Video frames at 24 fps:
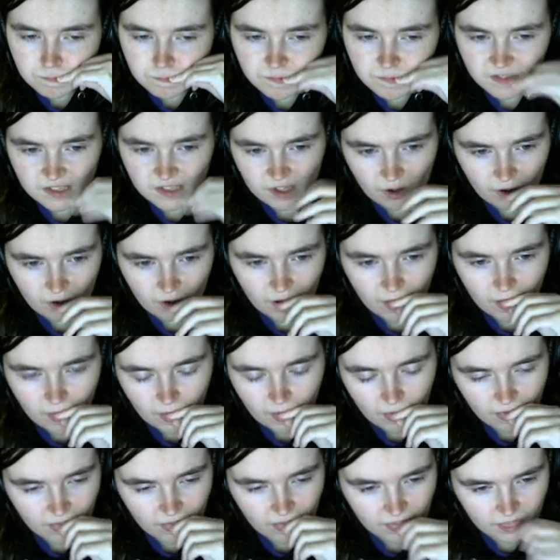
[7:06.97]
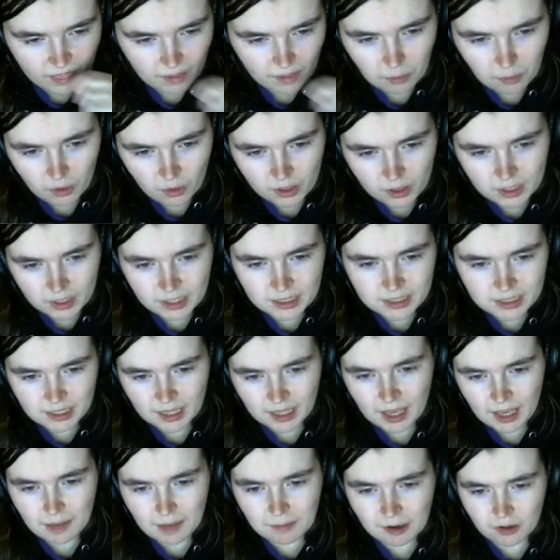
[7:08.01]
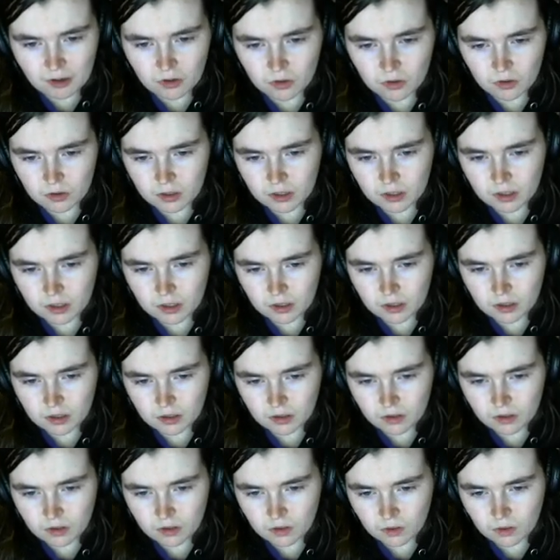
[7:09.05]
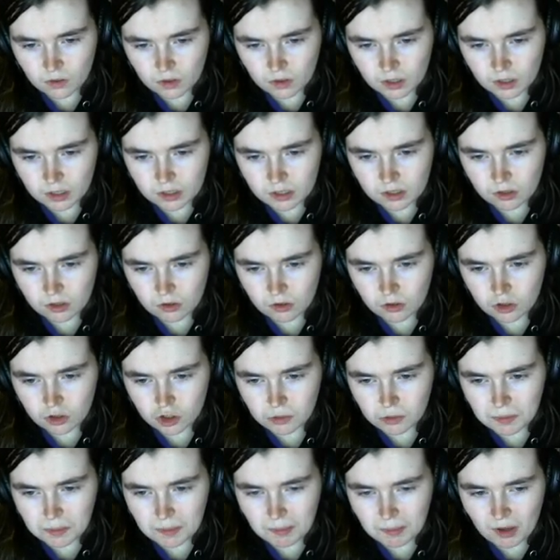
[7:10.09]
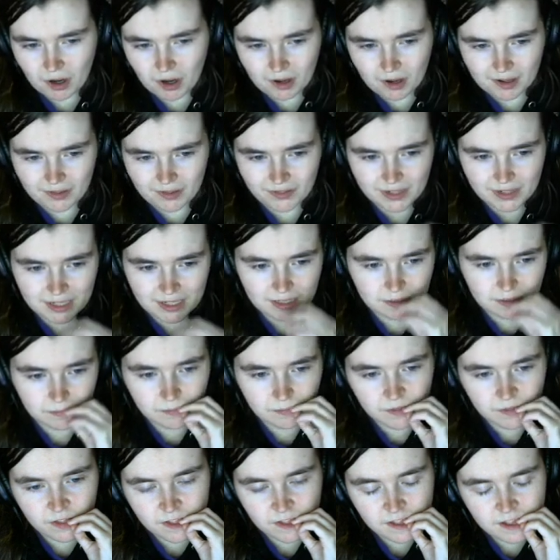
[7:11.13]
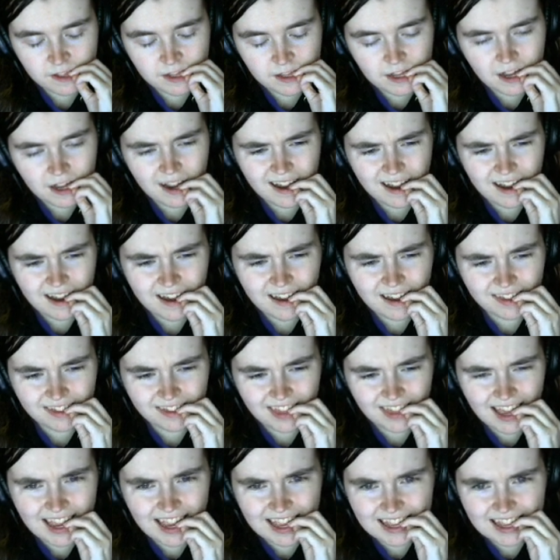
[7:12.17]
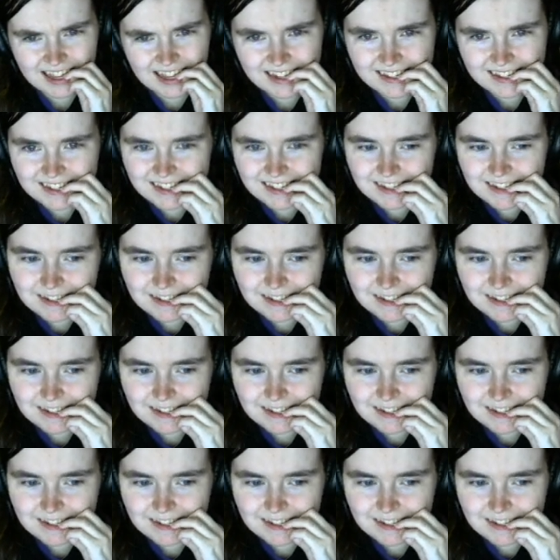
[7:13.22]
Sorry. The point is, it came out good, so you should be proud of it. Aw, thanks.